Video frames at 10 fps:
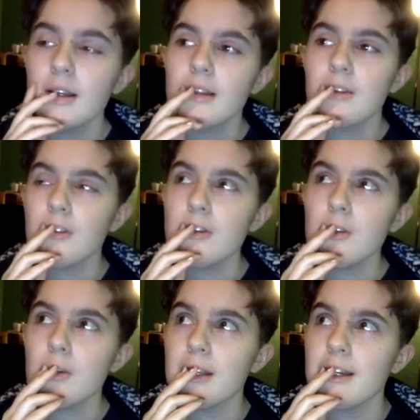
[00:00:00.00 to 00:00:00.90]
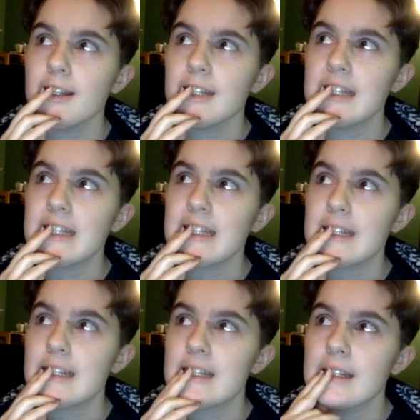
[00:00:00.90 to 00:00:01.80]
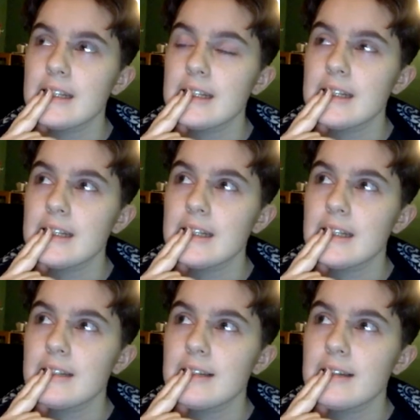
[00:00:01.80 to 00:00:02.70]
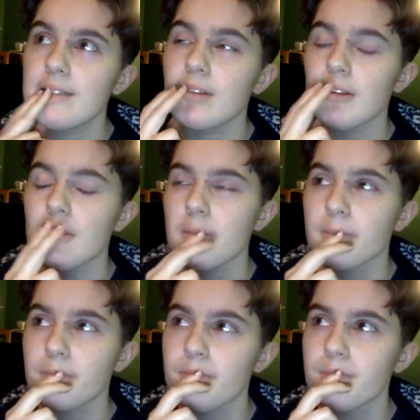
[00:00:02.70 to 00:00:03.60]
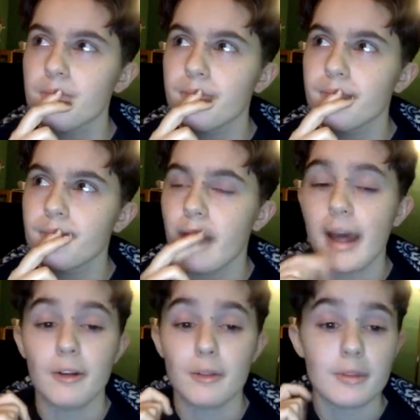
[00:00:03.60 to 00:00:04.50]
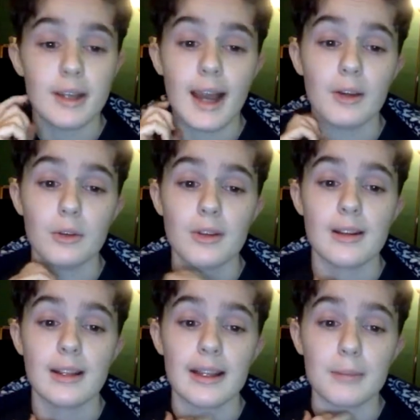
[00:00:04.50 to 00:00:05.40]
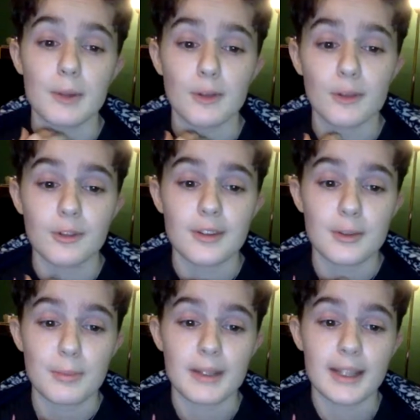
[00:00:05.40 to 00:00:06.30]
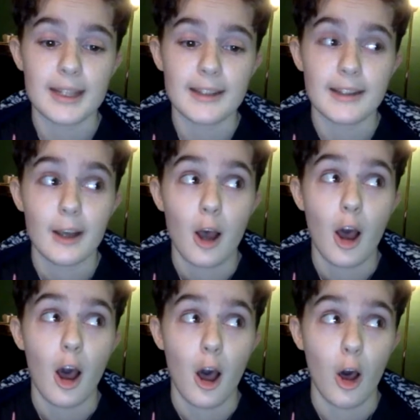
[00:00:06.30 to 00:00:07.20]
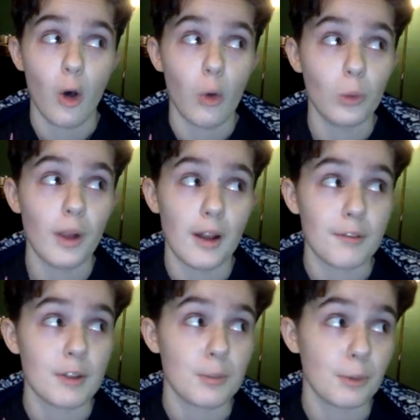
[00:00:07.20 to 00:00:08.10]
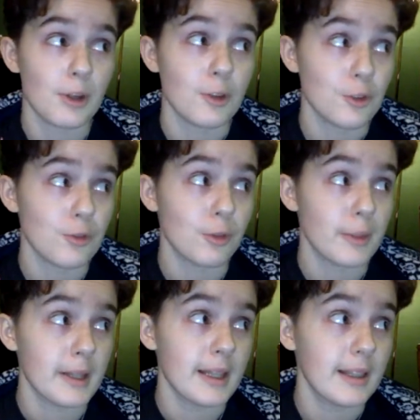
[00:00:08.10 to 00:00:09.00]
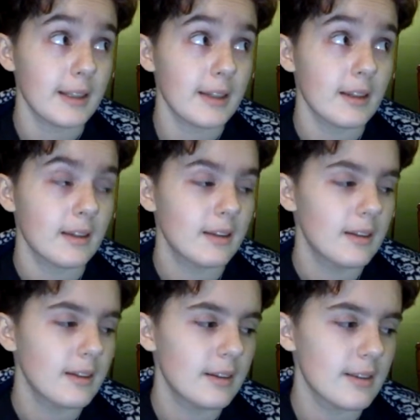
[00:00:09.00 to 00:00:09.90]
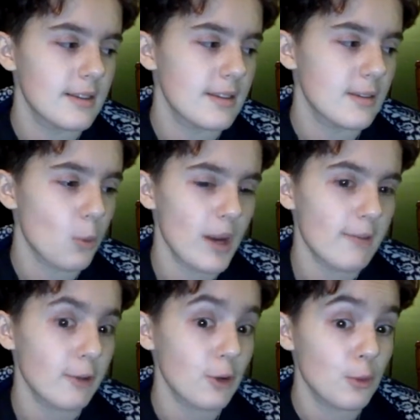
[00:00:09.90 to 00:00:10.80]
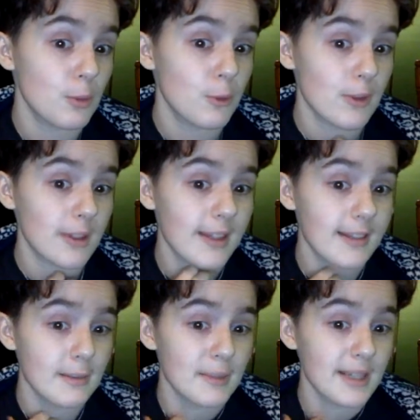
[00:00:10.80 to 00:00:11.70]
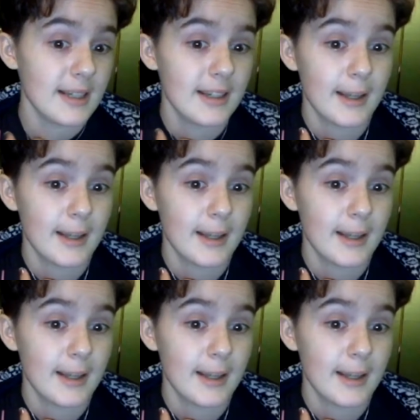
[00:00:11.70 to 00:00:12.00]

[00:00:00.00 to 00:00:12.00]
There's also a line in one of them. I don't know. The guy who's in like musicals has been like a whole lot of inspiration for me lately. Because whenever new music hits me,